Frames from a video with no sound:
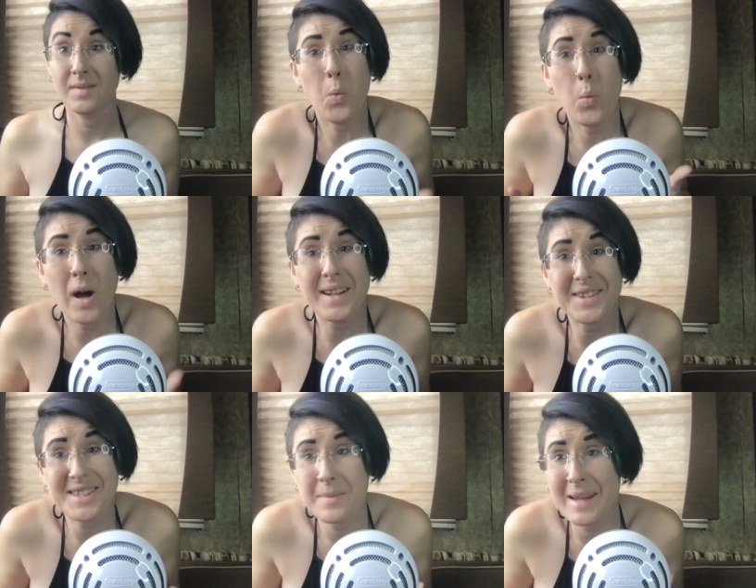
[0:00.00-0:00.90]
What
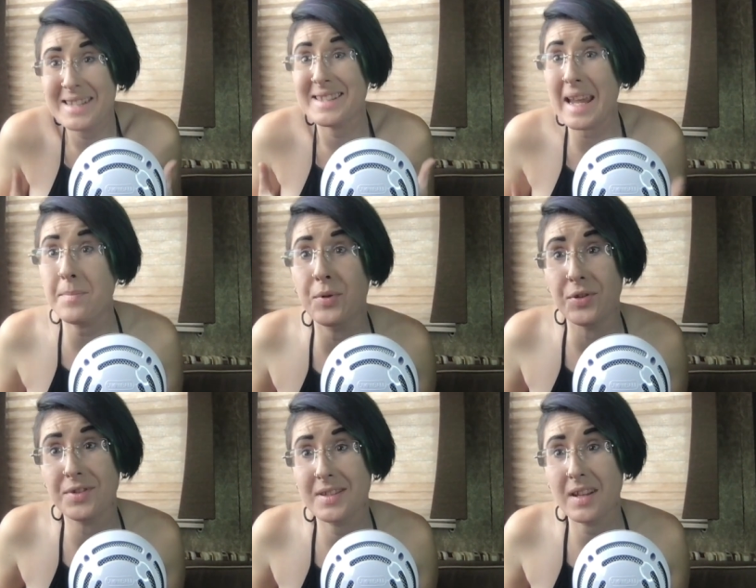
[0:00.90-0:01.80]
are some
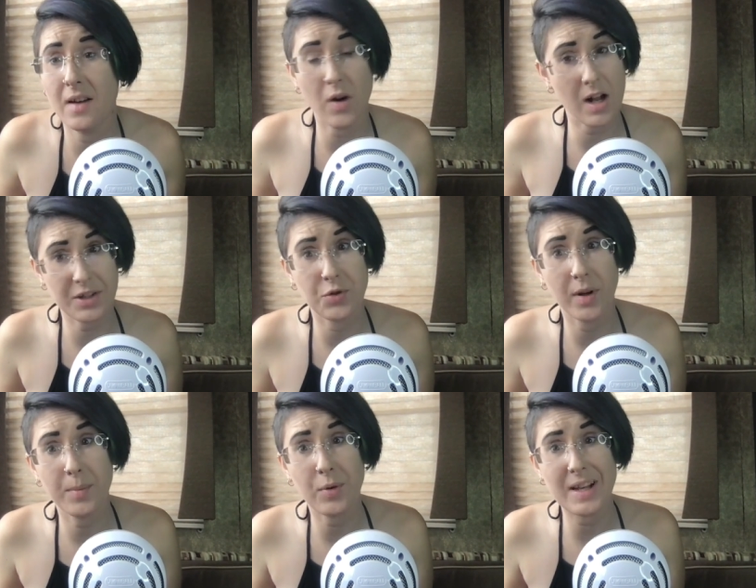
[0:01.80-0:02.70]
examples of
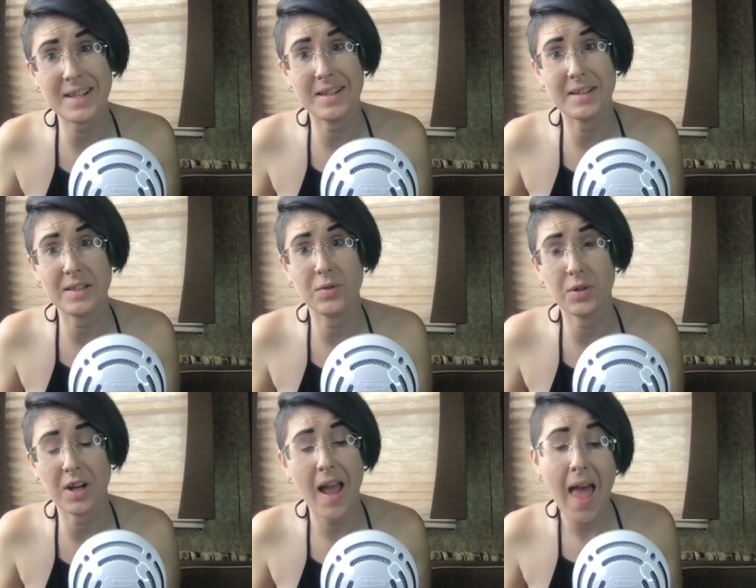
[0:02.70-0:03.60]
auditory processing
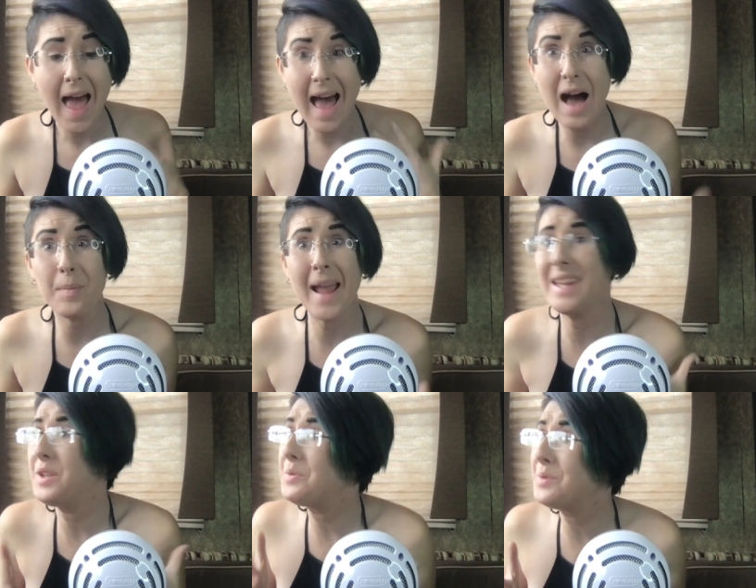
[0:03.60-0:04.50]
disorder? How
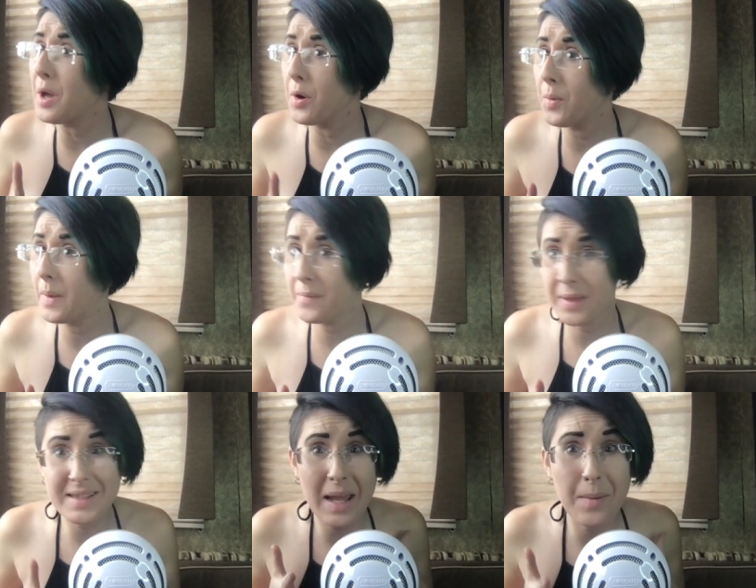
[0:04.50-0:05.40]
might you know if
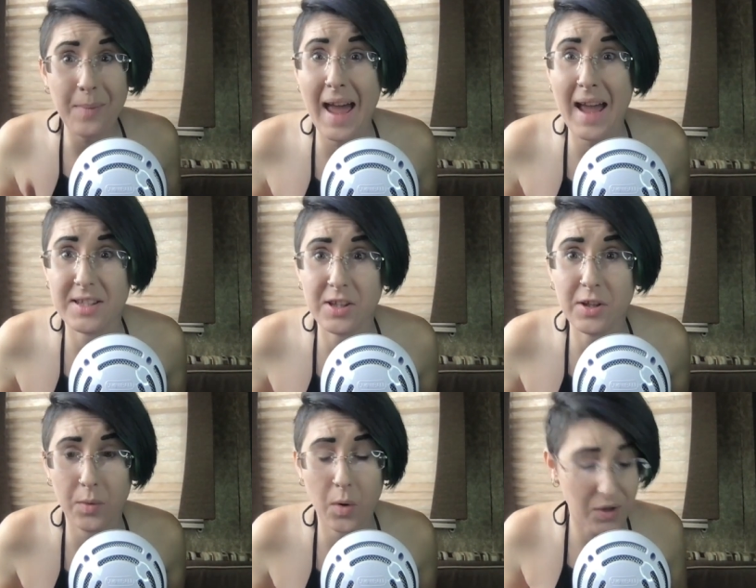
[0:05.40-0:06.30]
this impacts
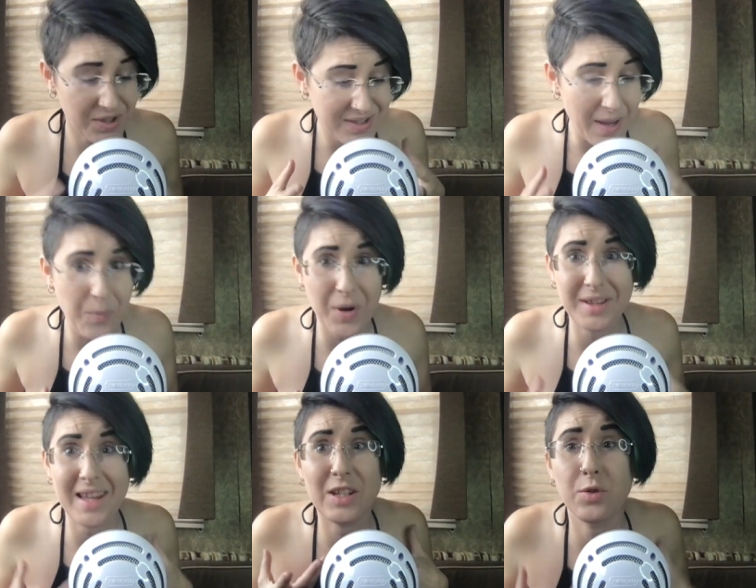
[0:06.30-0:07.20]
you or someone
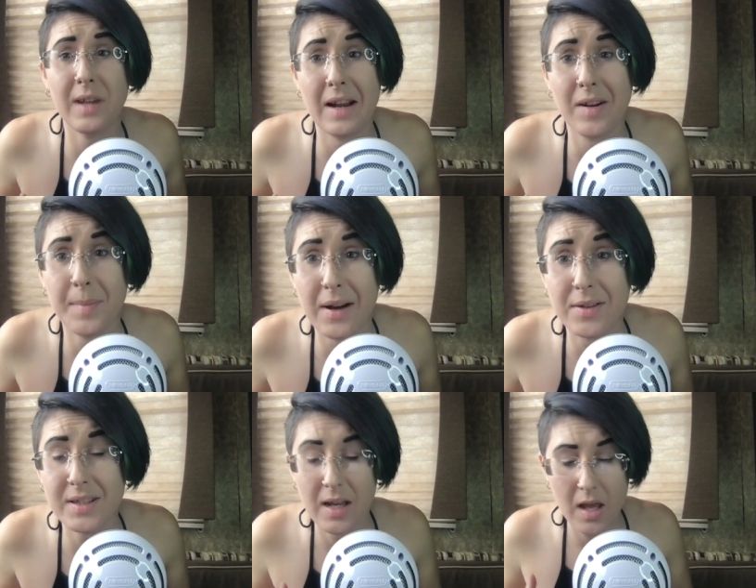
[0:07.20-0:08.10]
that you care about?